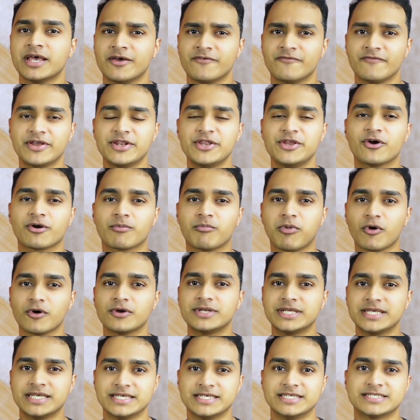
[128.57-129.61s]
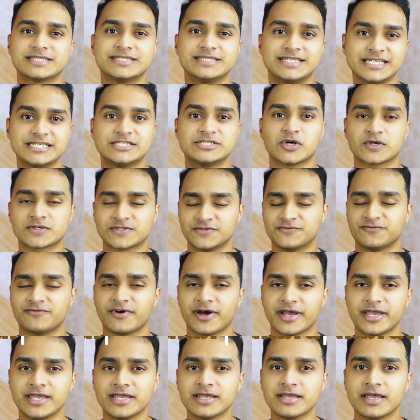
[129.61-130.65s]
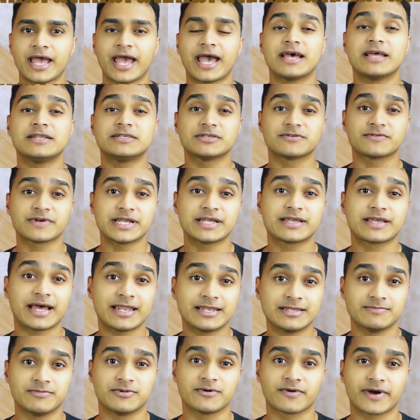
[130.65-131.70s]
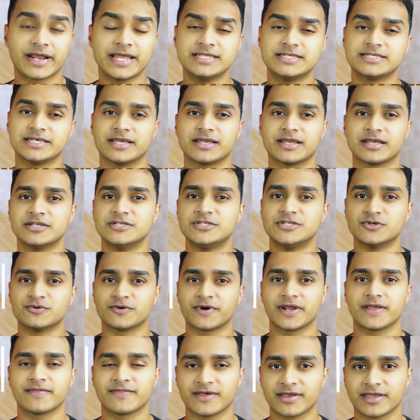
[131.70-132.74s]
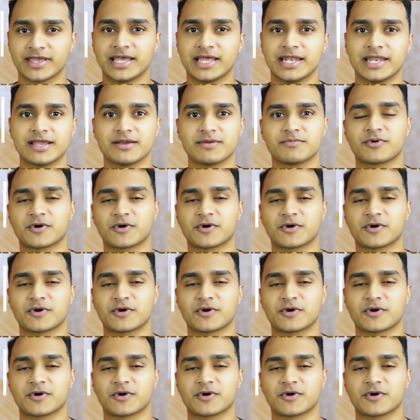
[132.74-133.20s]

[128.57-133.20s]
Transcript: when your body is detoxifying and recalibrating during the healing